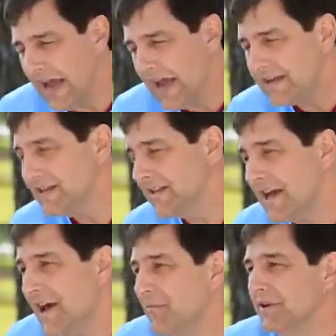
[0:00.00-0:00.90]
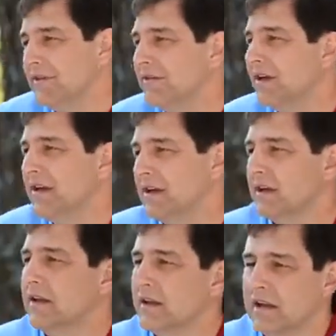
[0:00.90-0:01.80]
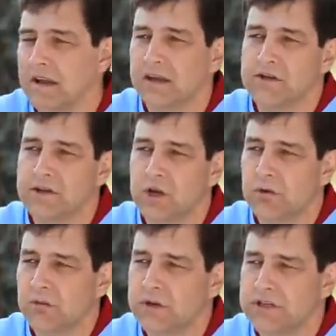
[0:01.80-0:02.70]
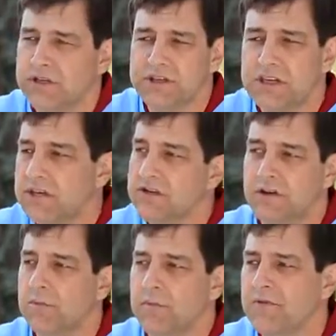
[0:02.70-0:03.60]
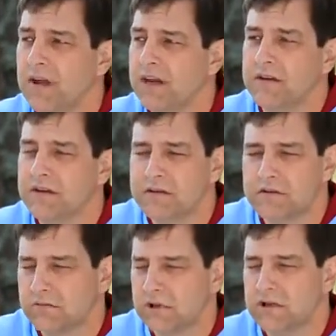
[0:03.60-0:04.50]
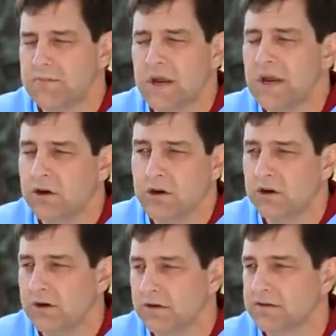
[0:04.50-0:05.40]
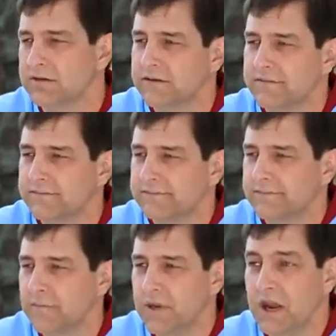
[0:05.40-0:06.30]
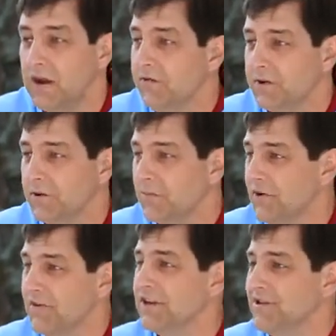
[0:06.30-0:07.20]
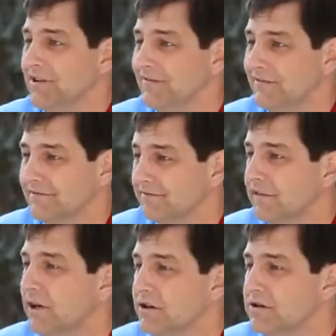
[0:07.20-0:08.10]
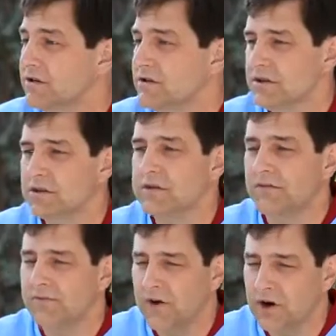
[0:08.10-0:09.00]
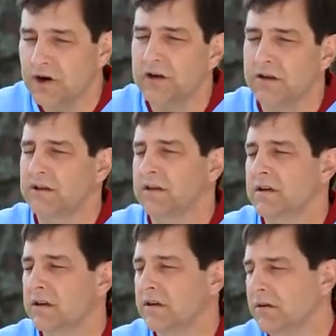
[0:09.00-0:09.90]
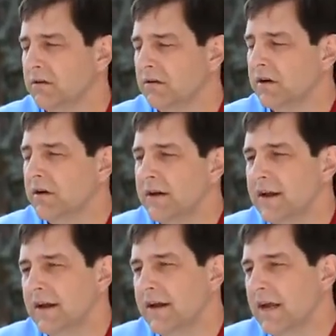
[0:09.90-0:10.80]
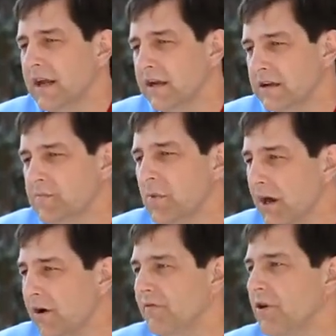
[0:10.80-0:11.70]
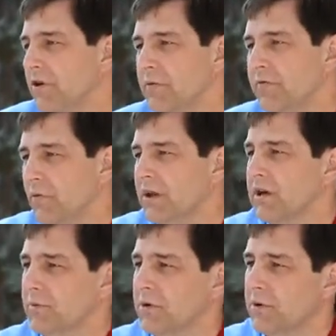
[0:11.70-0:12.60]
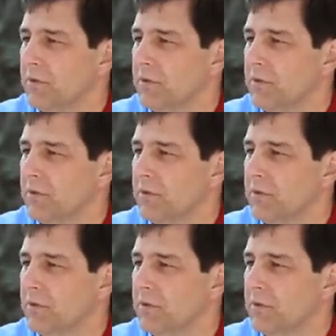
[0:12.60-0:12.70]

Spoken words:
accidents happen, and so just easier to prevent it. It's really, spay and neuter is behavior prevention. It's just a very good thing to do, and it's better if you do it before they hit